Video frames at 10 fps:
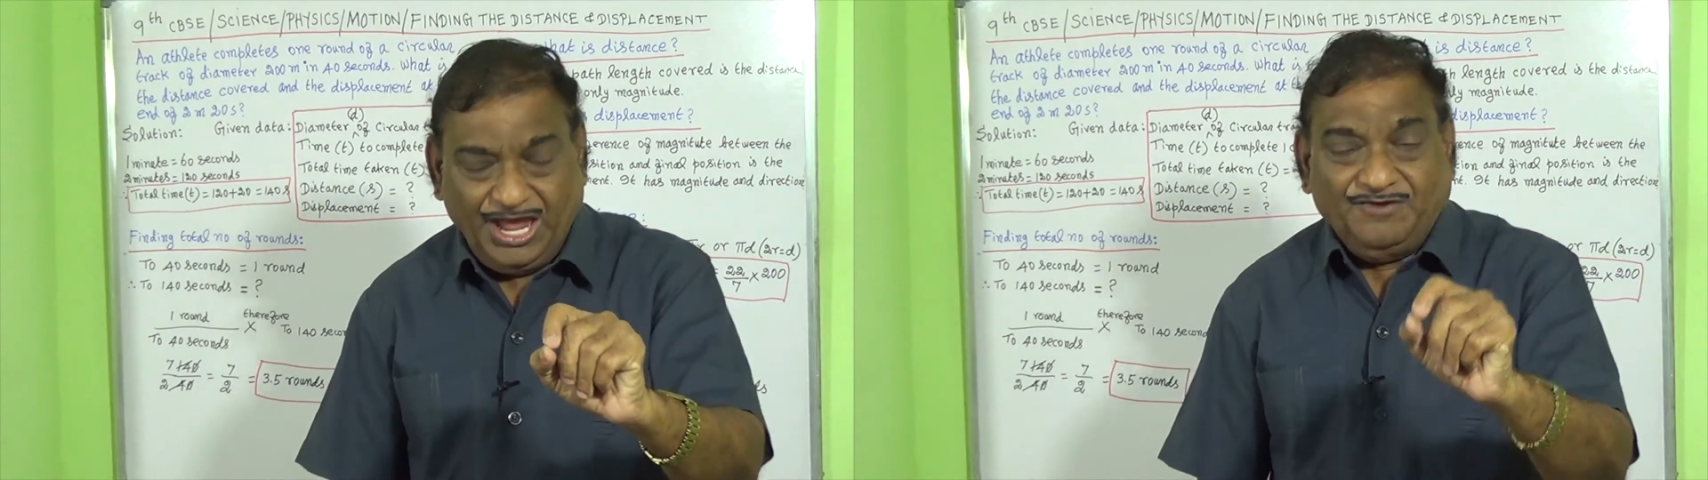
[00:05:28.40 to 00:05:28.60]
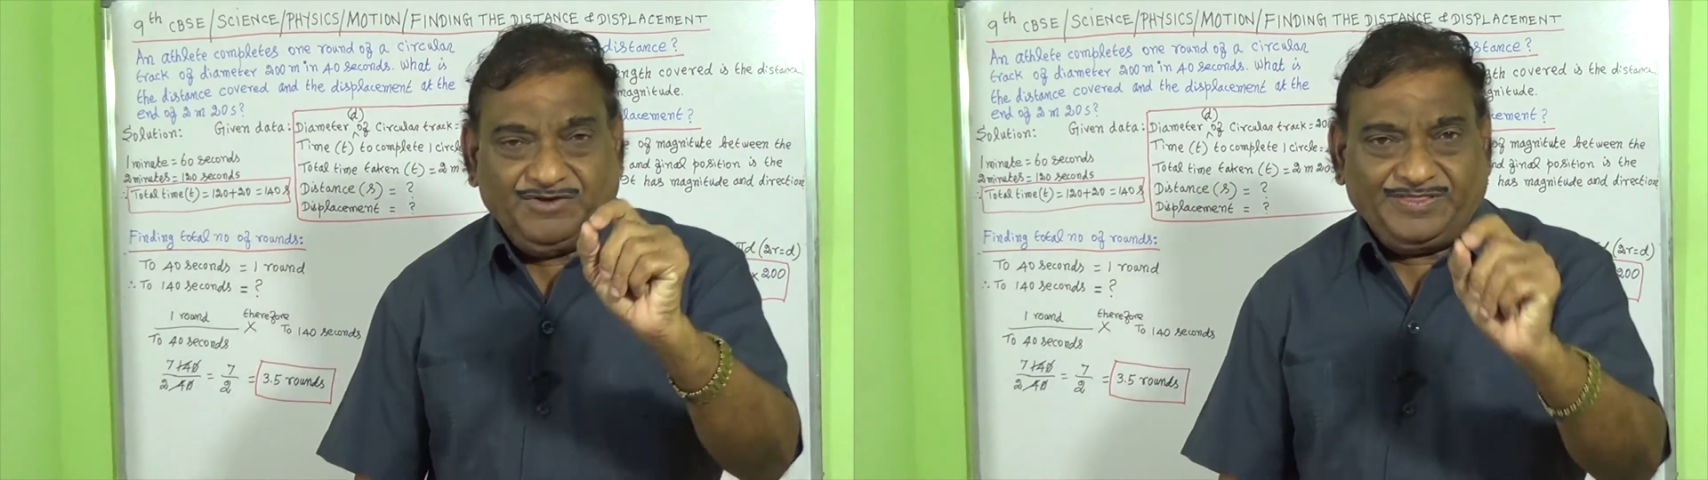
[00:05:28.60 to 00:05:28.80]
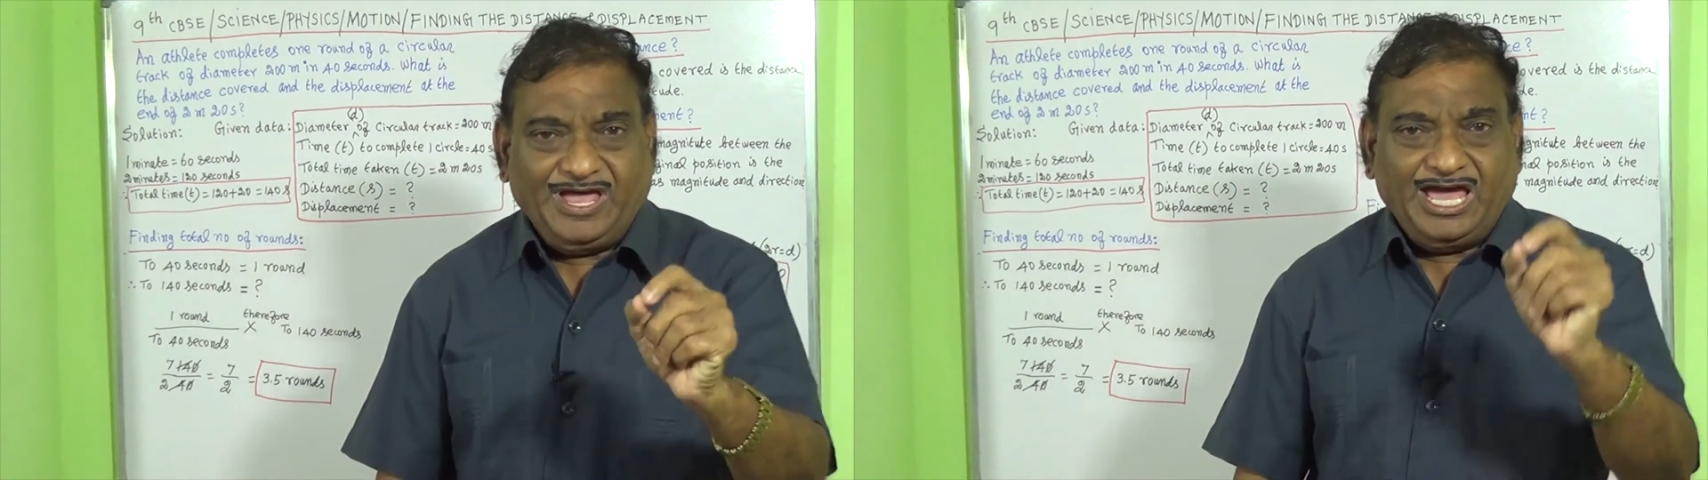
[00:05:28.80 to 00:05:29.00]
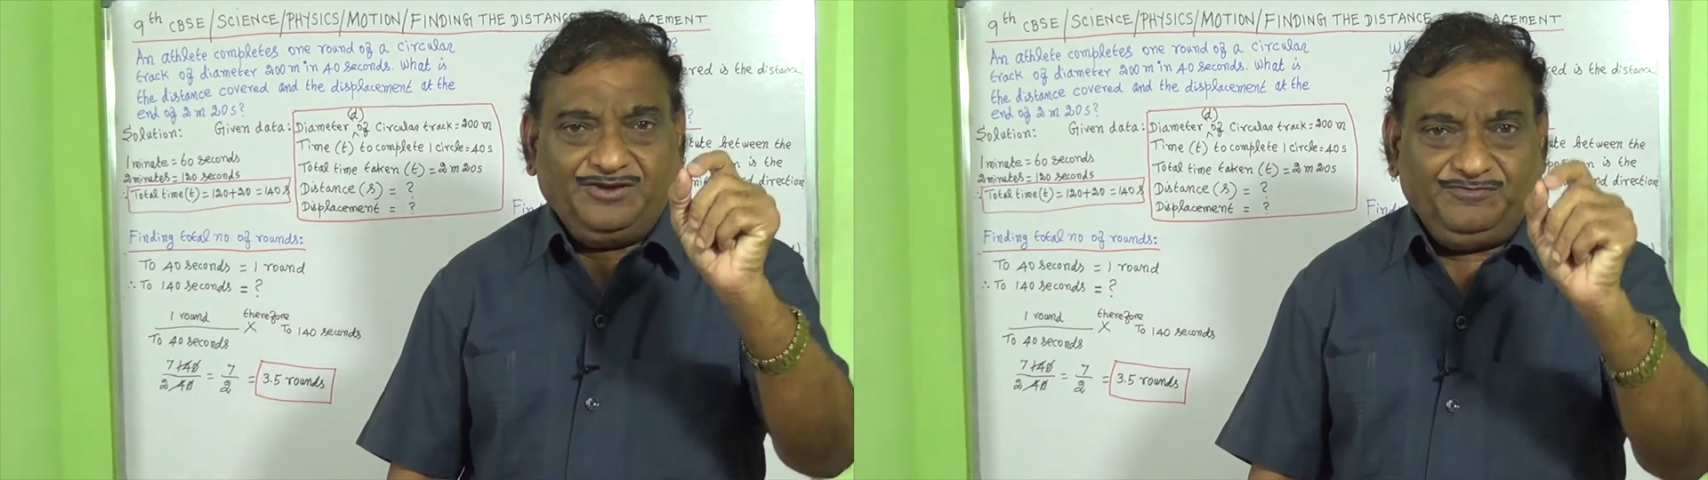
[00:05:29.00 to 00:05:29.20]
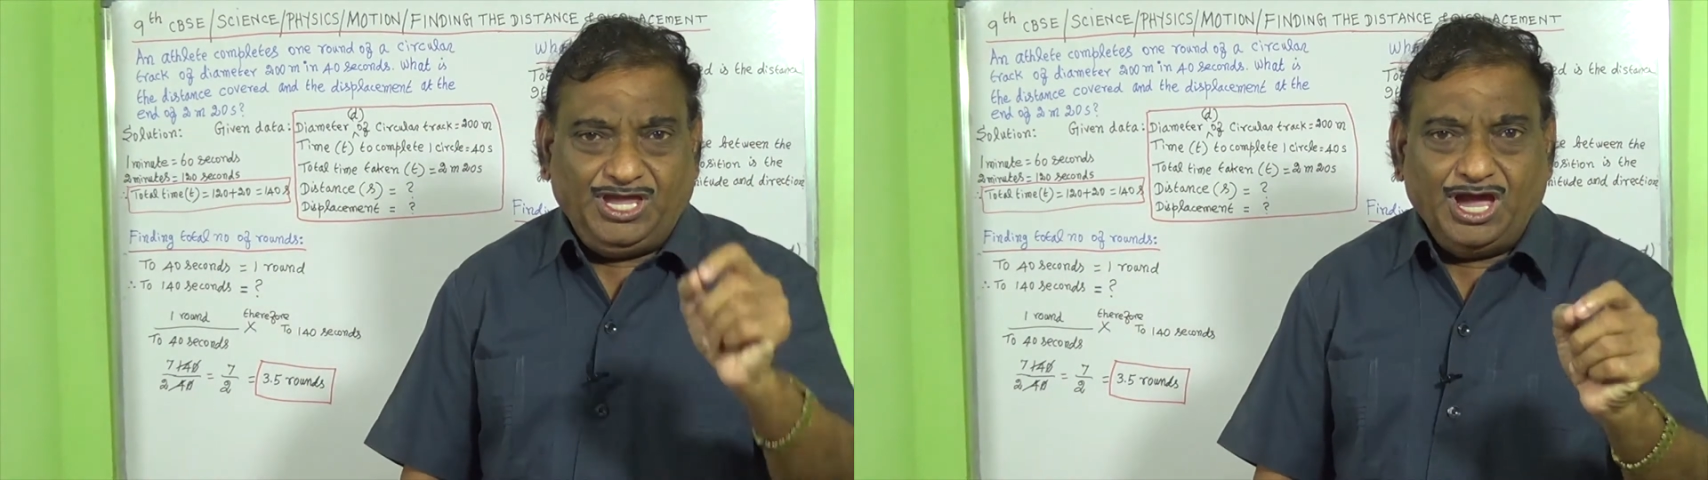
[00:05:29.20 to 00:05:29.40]

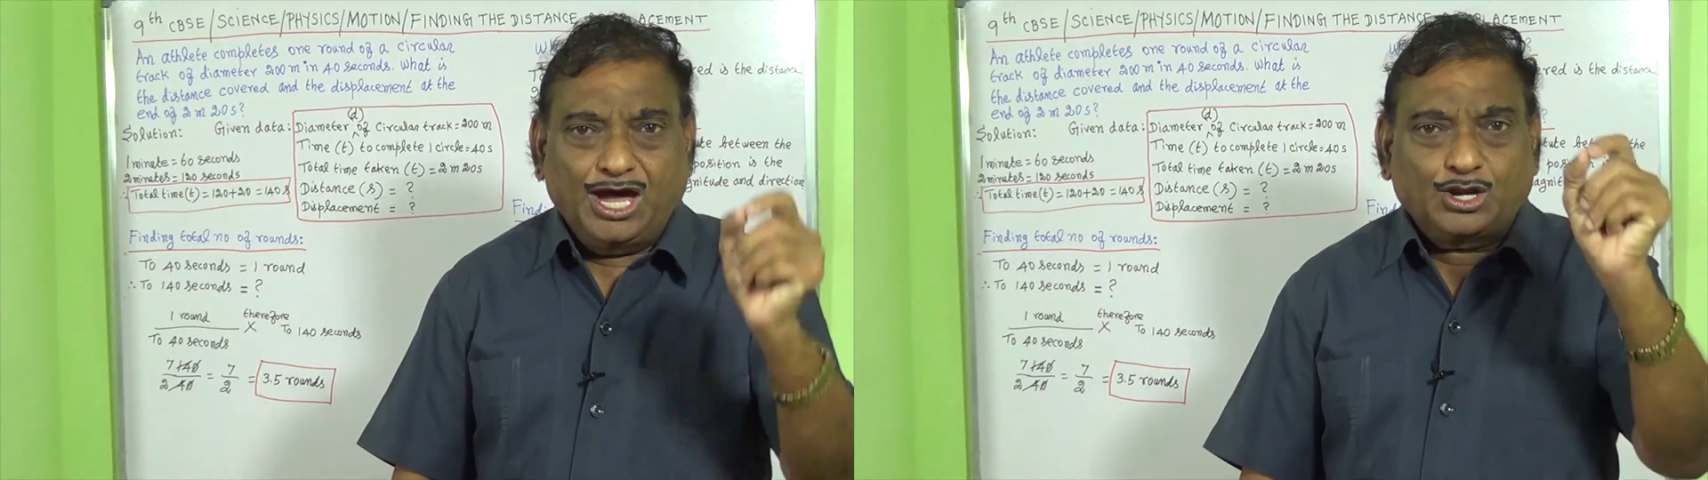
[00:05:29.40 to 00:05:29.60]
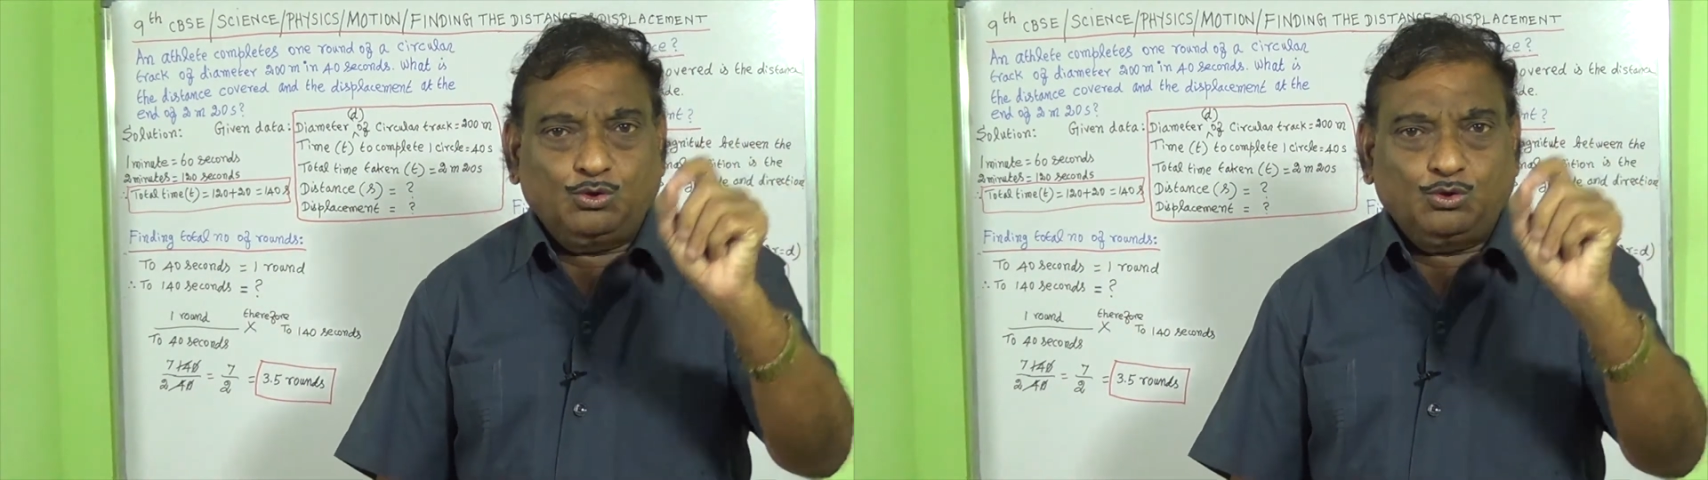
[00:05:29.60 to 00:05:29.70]
whether we are